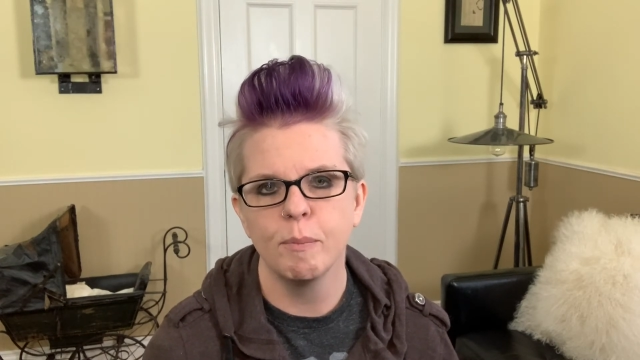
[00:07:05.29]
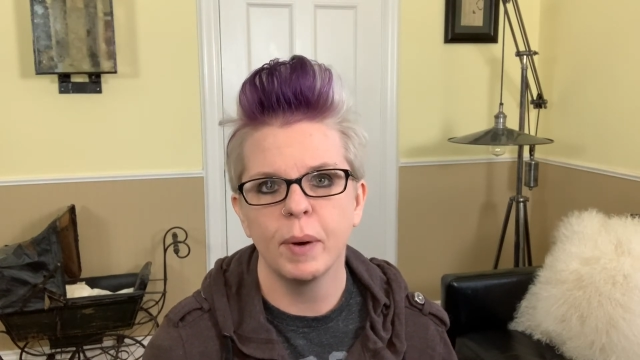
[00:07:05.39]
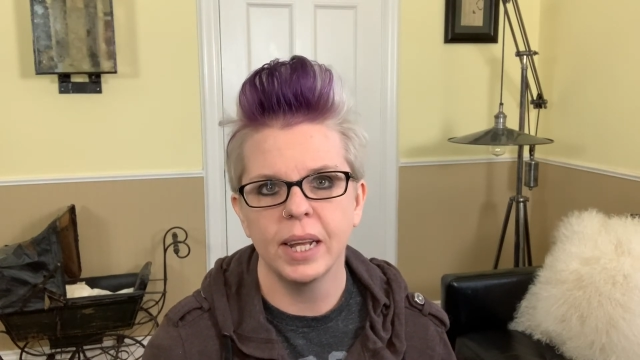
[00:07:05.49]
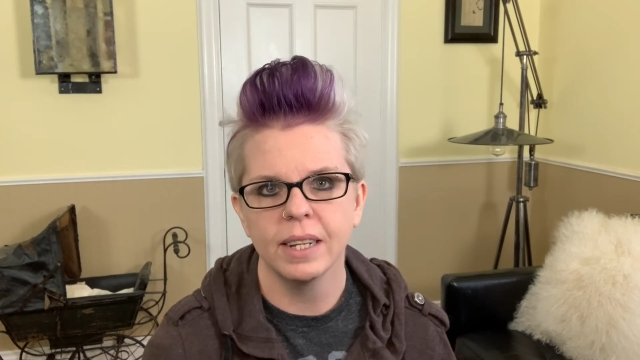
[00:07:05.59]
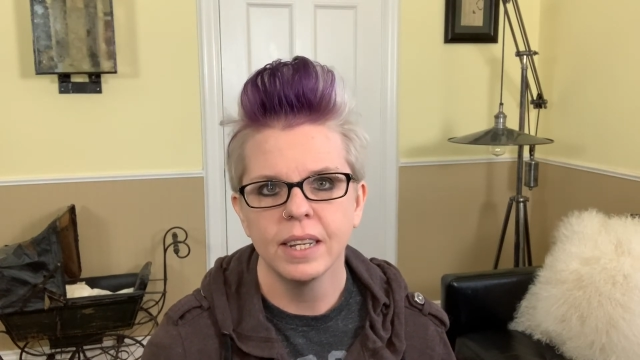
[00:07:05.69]

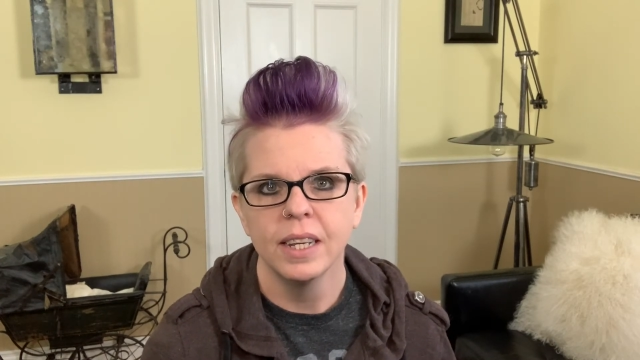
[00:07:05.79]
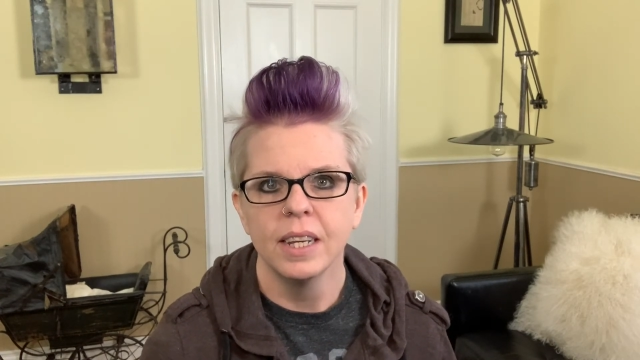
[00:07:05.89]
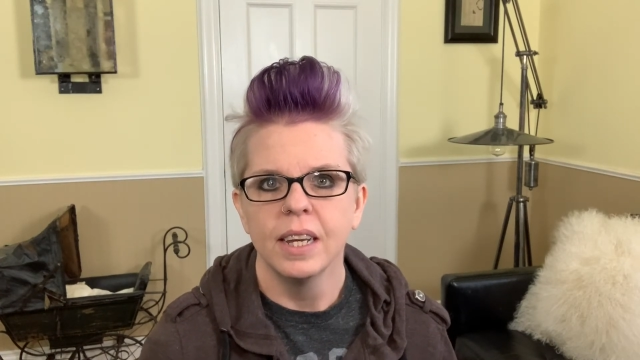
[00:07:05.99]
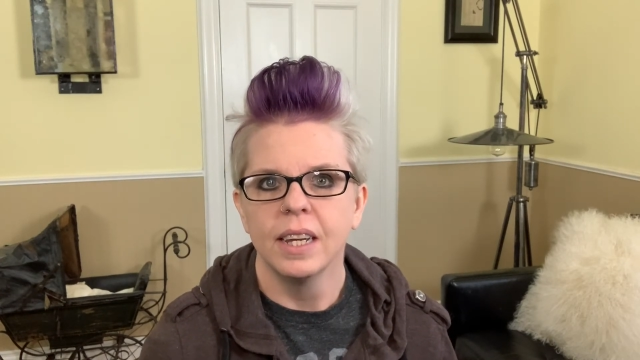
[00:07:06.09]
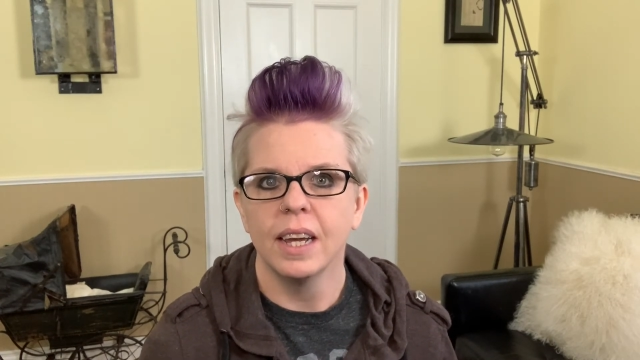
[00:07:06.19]
But
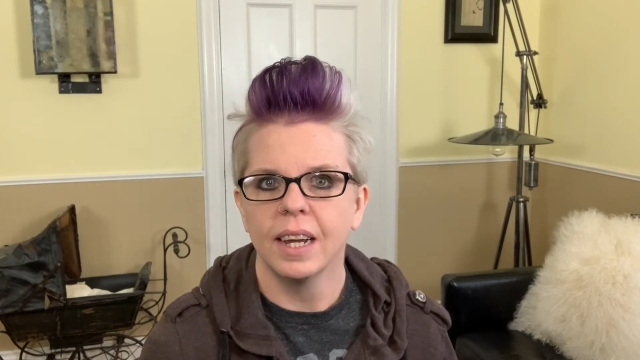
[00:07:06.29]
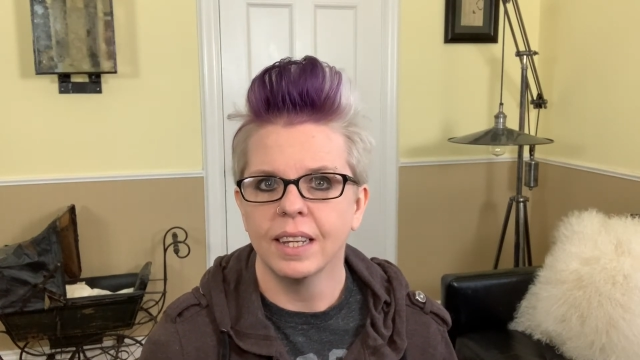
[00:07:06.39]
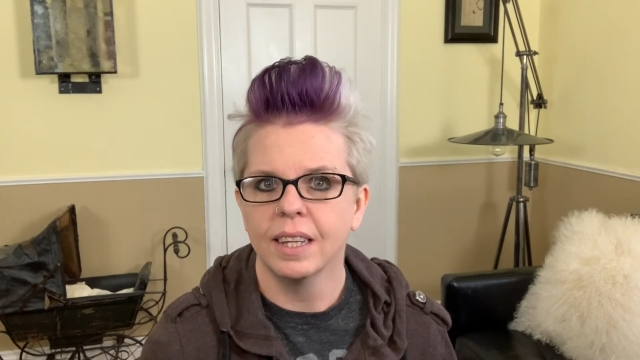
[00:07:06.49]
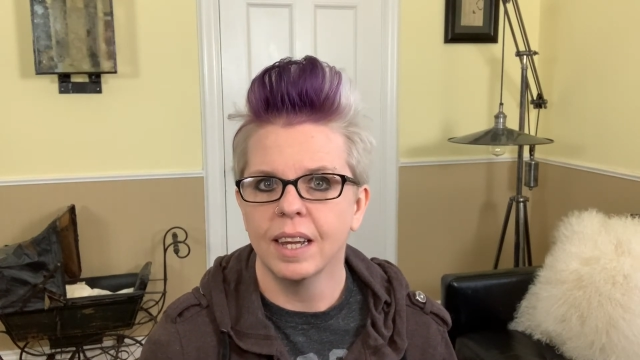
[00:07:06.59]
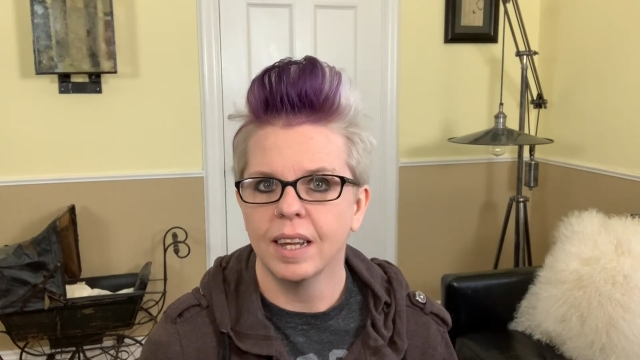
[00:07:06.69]
I,
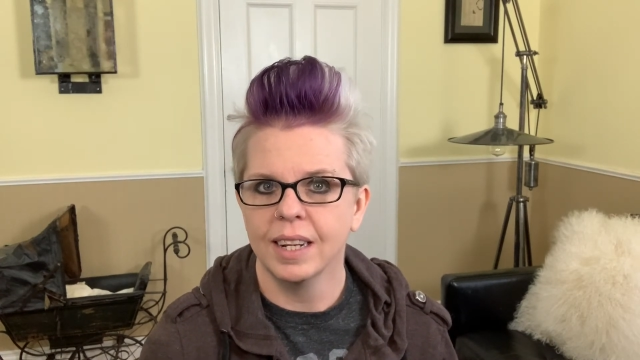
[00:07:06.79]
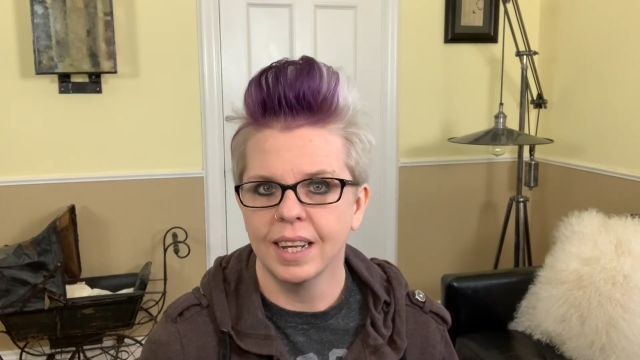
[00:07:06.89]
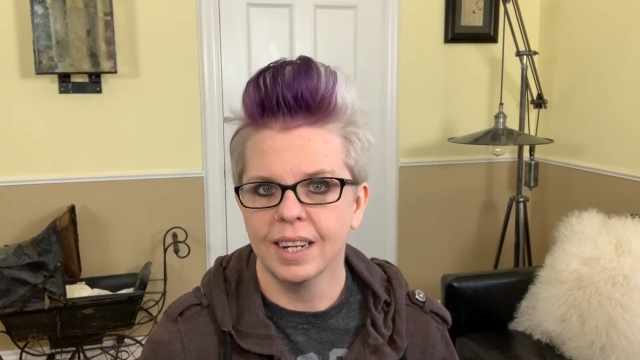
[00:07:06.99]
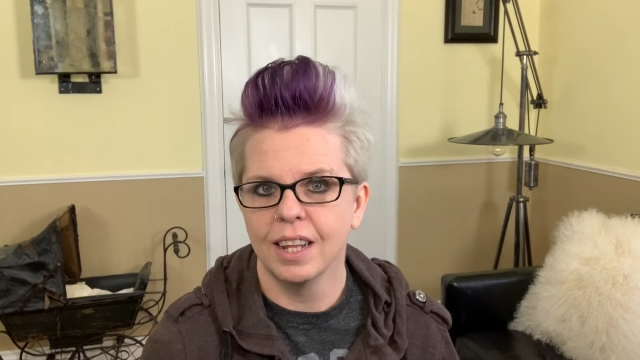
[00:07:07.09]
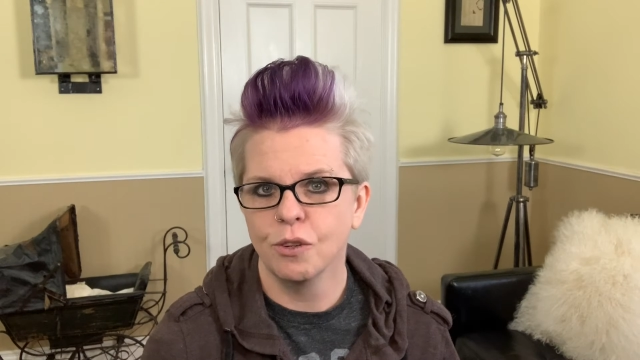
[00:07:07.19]
I can
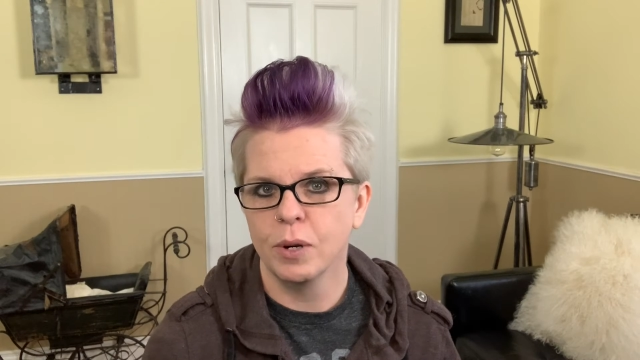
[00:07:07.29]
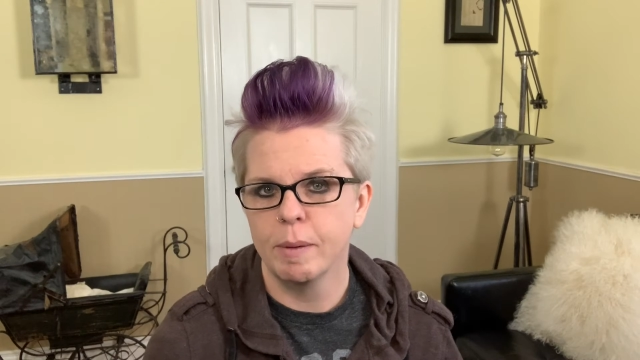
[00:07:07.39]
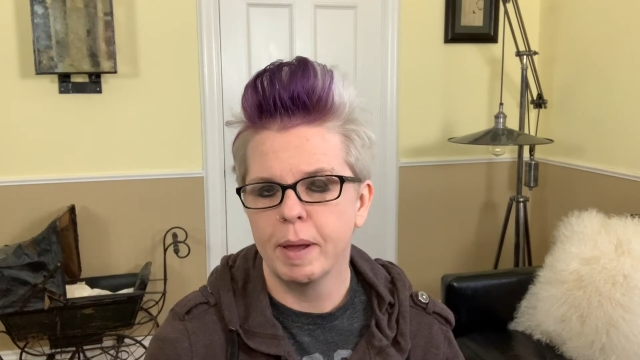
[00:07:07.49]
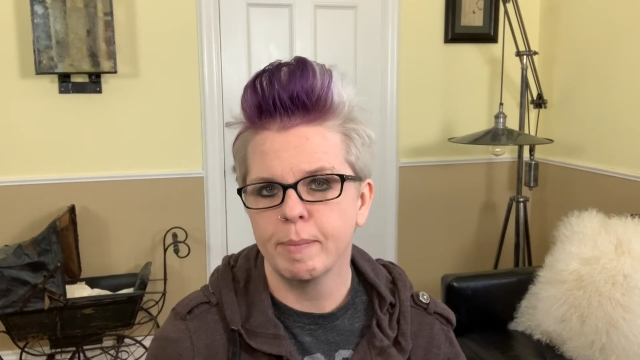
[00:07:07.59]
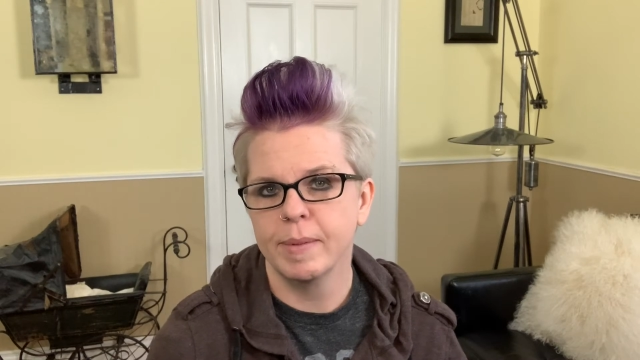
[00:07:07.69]
acknowledge when I
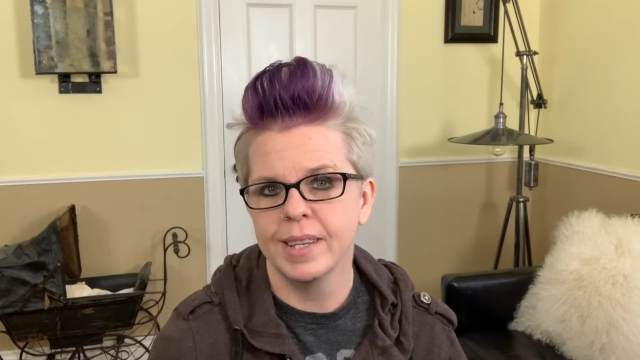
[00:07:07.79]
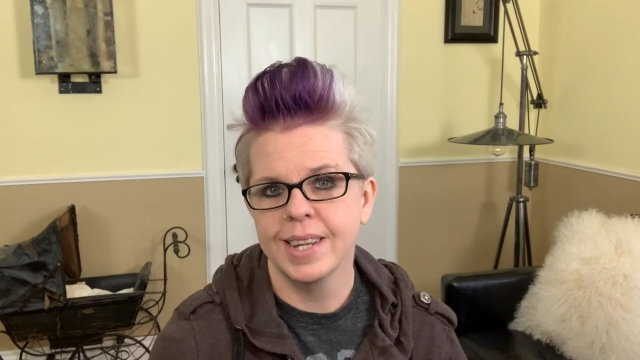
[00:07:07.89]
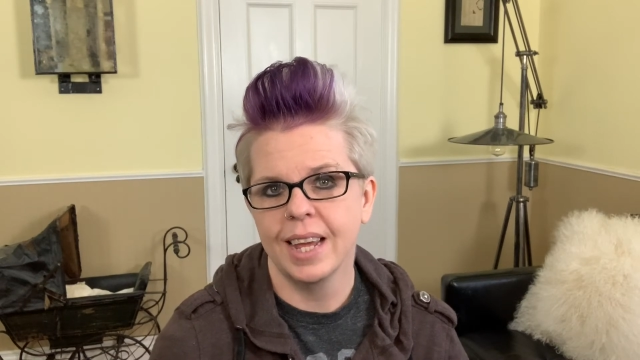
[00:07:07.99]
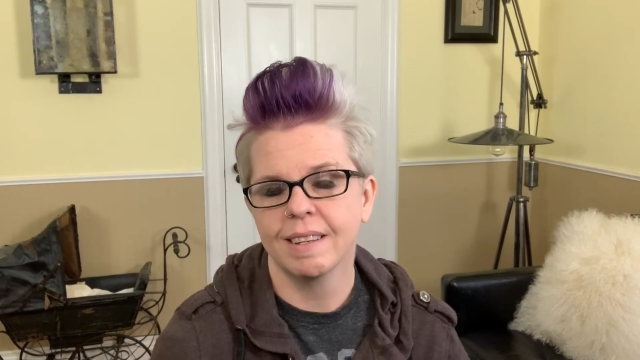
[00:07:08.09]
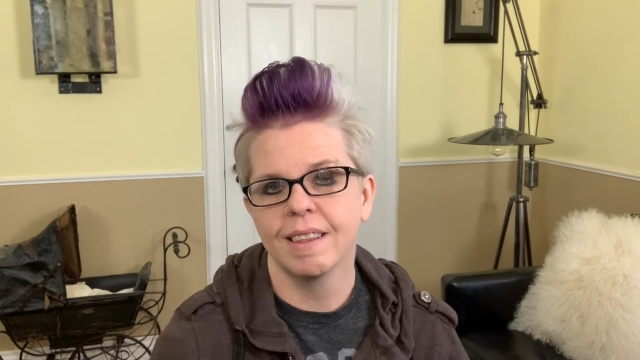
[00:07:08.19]
make mistakes,